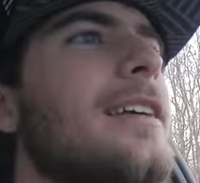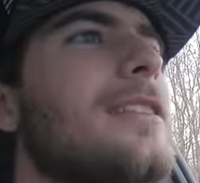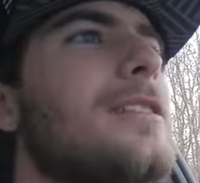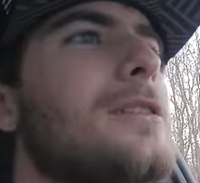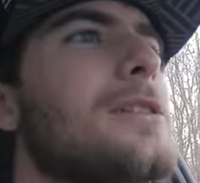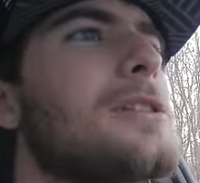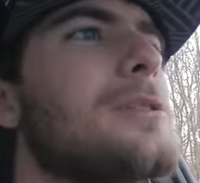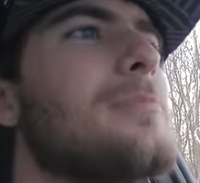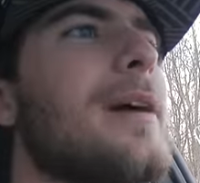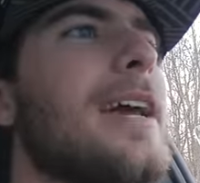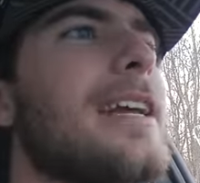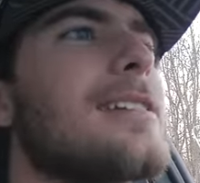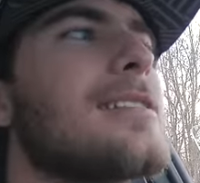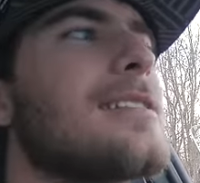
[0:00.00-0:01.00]
that there's
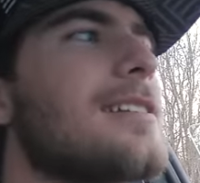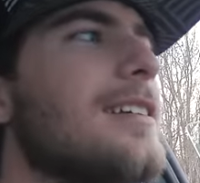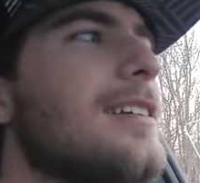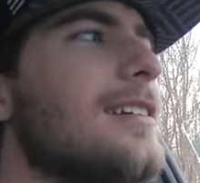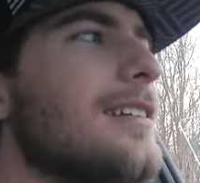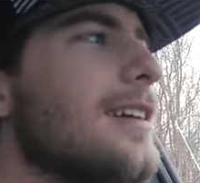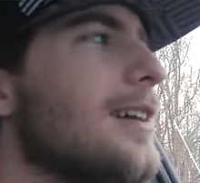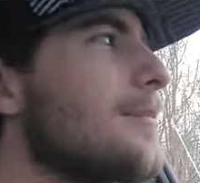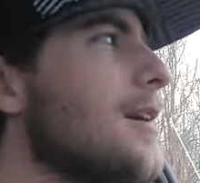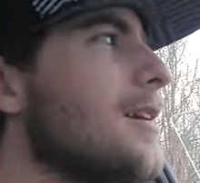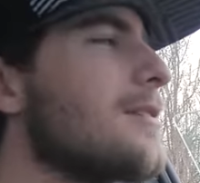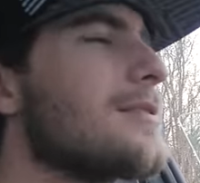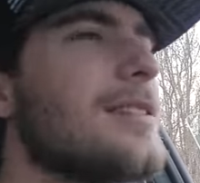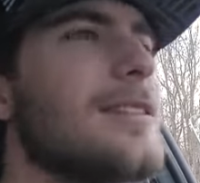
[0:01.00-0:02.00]
space. Like I'm
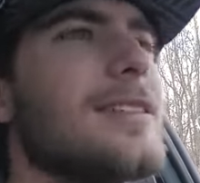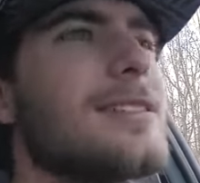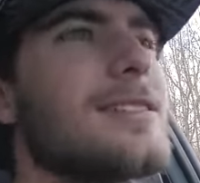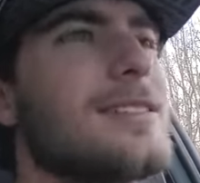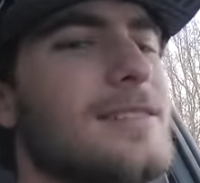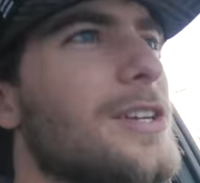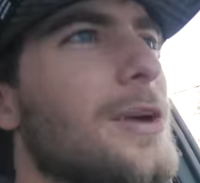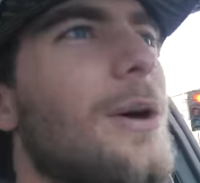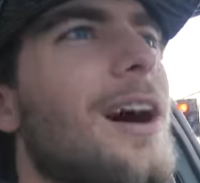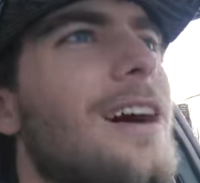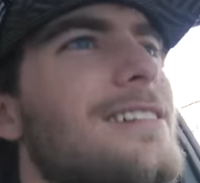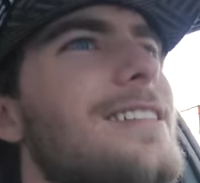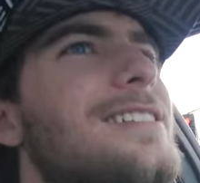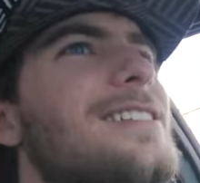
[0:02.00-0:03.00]
not used to this. So
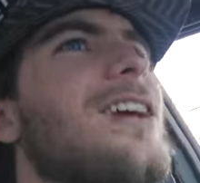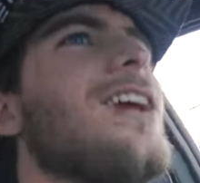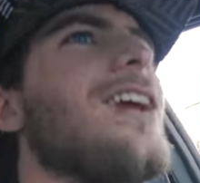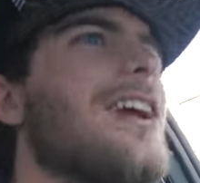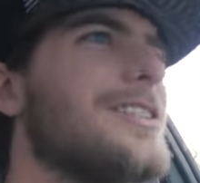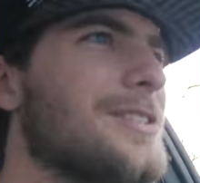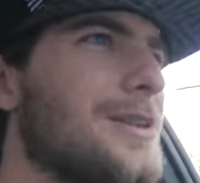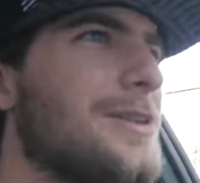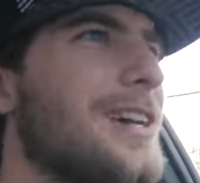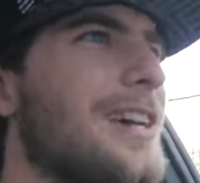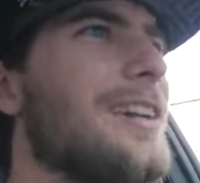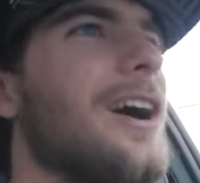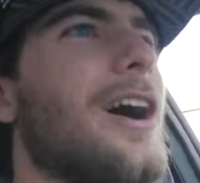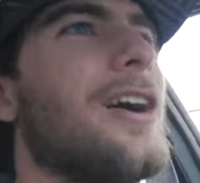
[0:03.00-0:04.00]
Austin's also
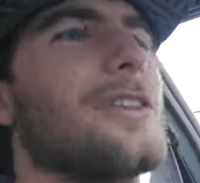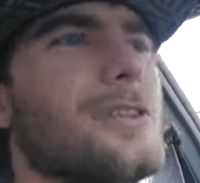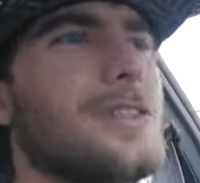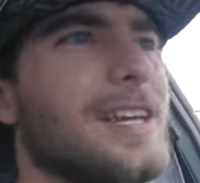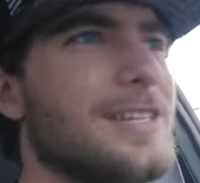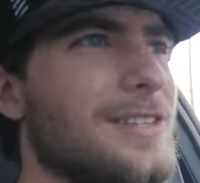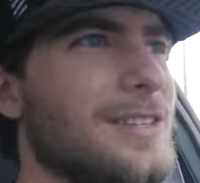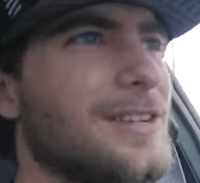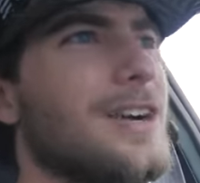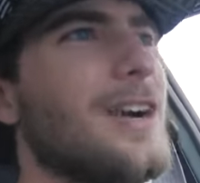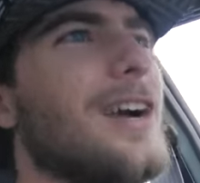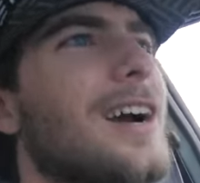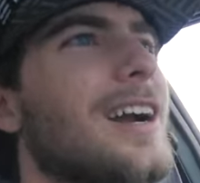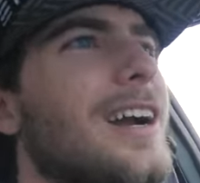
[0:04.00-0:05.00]
done other things to the
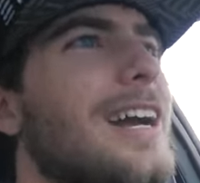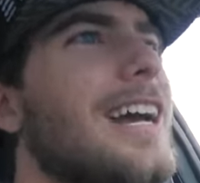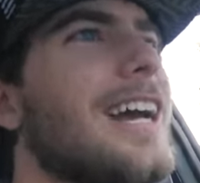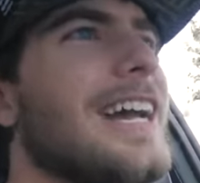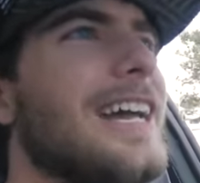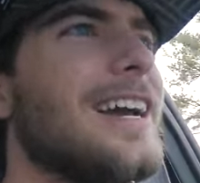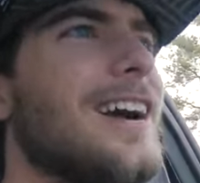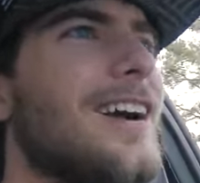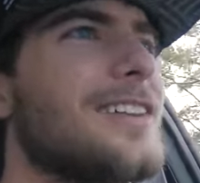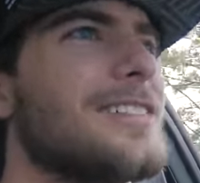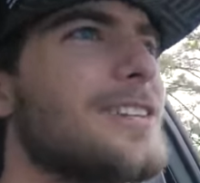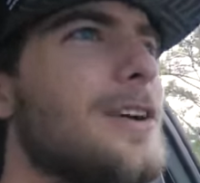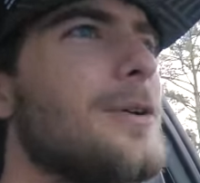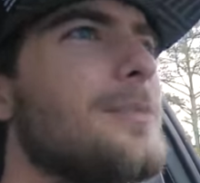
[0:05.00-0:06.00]
car. He
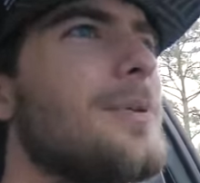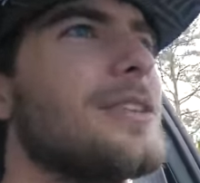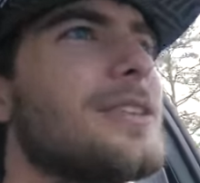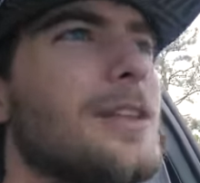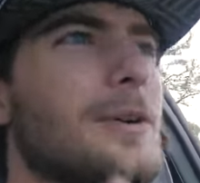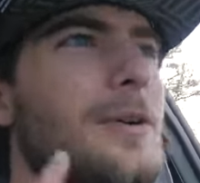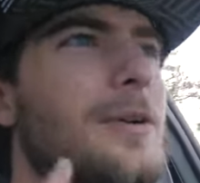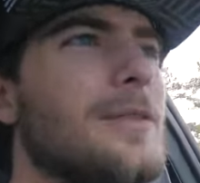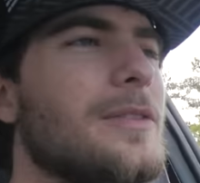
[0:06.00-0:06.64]
also put the